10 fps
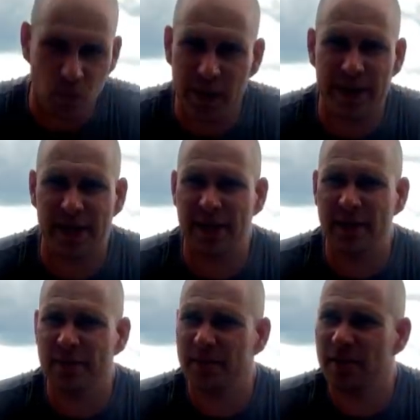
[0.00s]

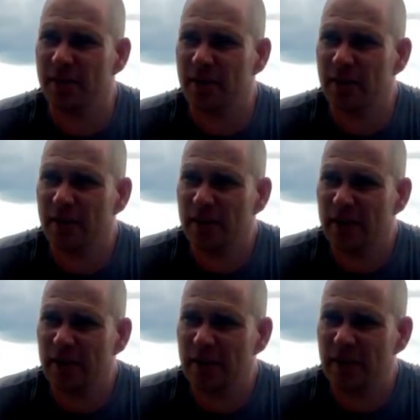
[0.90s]
witty,
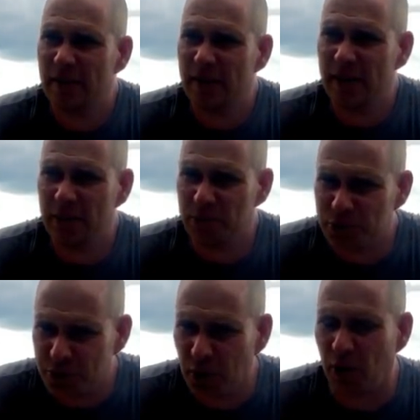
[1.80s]
he was
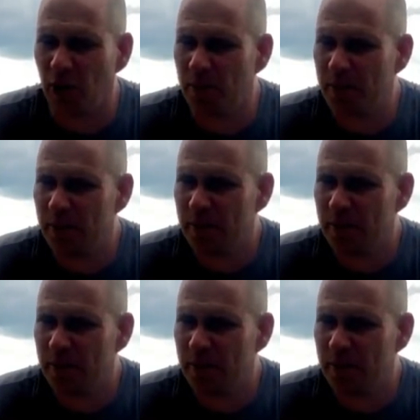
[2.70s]
sharp,